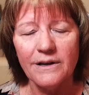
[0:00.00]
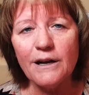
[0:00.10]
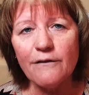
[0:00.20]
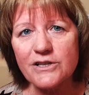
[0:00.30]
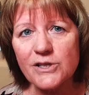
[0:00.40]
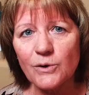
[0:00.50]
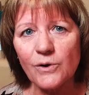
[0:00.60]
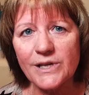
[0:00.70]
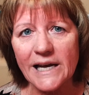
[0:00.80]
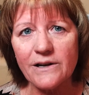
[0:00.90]
And if you
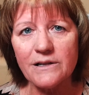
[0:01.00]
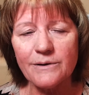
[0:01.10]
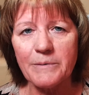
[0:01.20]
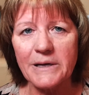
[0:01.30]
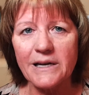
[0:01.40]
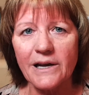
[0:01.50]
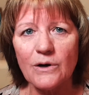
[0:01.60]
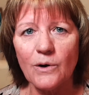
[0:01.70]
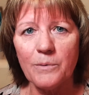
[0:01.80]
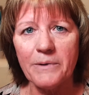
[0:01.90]
scroll down a little bit on
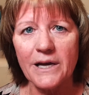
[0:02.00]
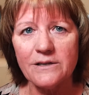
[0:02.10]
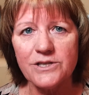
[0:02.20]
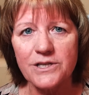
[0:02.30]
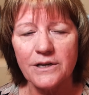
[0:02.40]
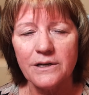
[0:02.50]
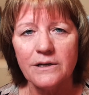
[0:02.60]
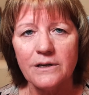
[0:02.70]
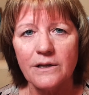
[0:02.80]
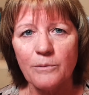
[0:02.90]
the homepage,
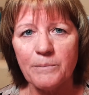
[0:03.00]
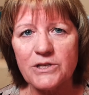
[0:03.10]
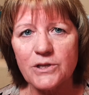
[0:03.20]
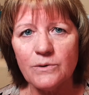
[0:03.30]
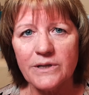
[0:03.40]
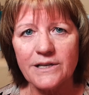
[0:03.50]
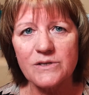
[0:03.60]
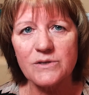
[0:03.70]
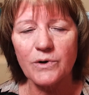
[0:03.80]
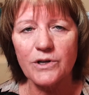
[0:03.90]
there'll be two
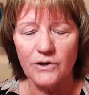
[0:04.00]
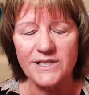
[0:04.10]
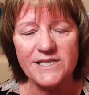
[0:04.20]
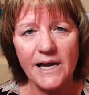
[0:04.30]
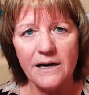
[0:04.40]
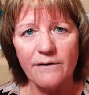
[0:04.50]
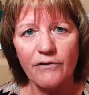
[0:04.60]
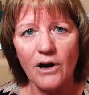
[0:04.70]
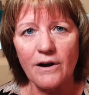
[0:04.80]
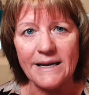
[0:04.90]
links where you can sign up
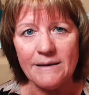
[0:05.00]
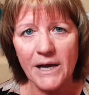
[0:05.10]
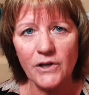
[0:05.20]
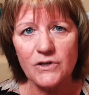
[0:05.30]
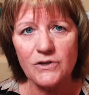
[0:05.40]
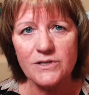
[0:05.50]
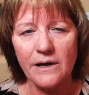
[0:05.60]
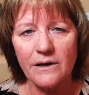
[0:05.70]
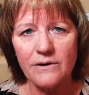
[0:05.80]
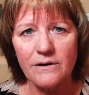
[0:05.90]
for our emailed
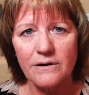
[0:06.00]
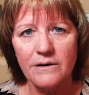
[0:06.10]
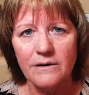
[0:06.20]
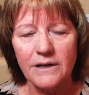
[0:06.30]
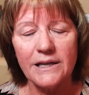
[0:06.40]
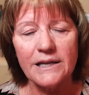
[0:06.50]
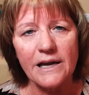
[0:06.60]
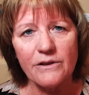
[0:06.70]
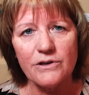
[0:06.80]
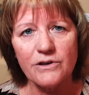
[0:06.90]
newsletter, and the
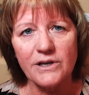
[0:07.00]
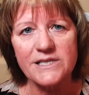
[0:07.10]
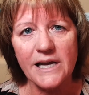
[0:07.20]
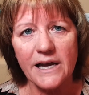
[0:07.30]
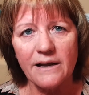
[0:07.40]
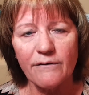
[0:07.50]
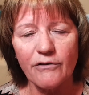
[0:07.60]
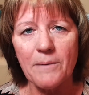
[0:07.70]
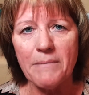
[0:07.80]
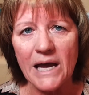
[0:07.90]
other you can sign up
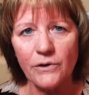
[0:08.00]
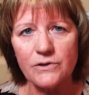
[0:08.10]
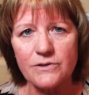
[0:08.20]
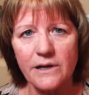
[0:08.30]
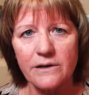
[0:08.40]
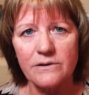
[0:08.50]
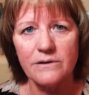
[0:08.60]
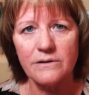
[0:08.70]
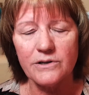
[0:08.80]
for our mailed newsletter.